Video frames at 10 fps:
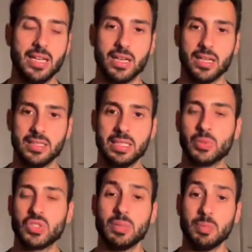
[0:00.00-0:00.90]
the
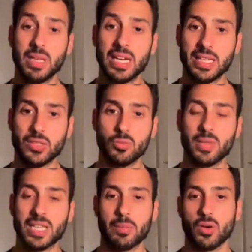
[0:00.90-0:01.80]
possibility to
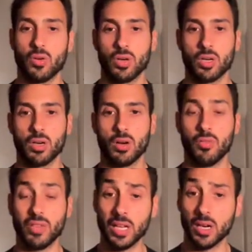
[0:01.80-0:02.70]
become an owner of
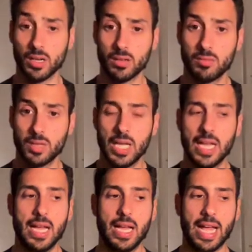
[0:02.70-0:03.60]
either.
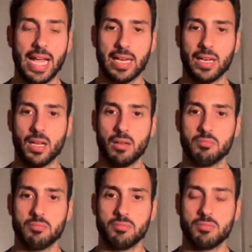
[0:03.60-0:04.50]
And
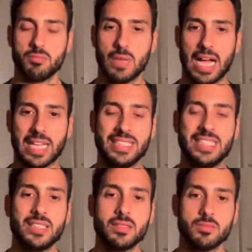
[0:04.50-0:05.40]
I
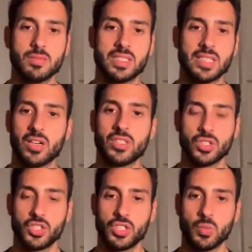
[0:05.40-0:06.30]
didn't start
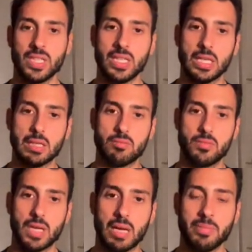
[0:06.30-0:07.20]
researching with the
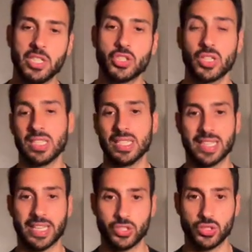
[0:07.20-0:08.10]
ambition and the
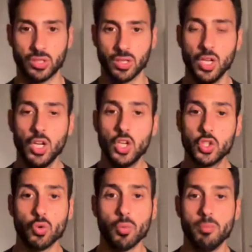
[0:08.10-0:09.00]
intention
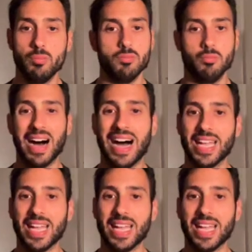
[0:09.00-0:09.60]
to buy